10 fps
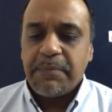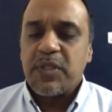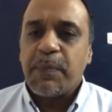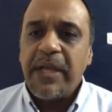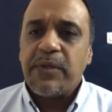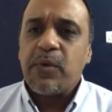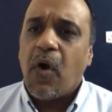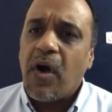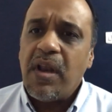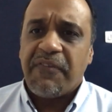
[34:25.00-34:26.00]
to speak to
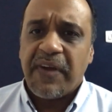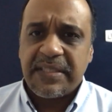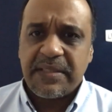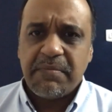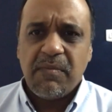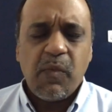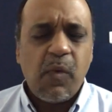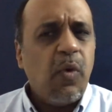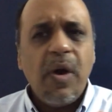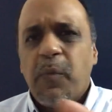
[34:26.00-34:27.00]
all of us,
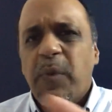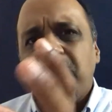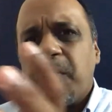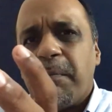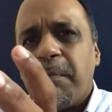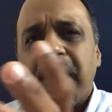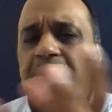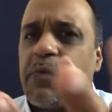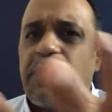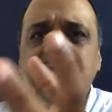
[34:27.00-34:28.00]
whichever
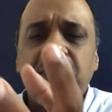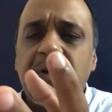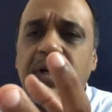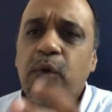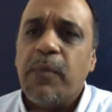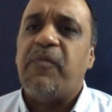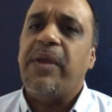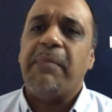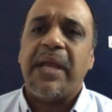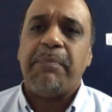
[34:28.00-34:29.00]
bucket or whichever group
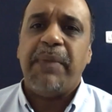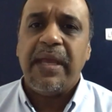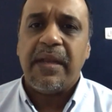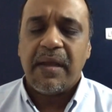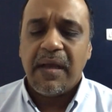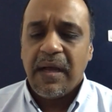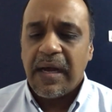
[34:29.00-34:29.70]
we might be in.